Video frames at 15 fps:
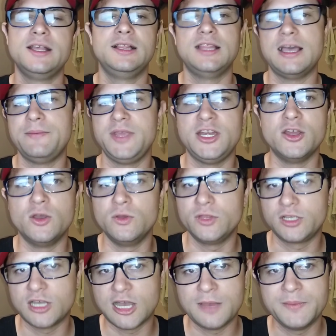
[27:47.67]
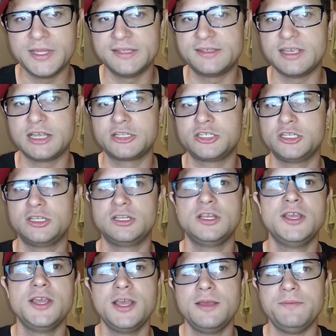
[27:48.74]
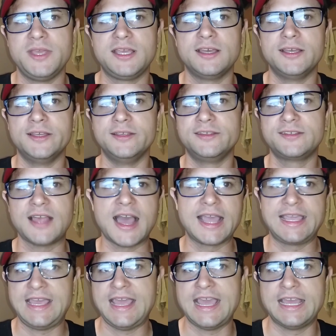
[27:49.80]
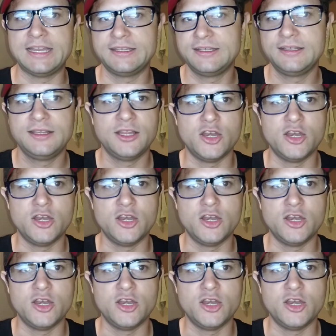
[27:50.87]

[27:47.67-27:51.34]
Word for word: let me know in the comment section, because I can't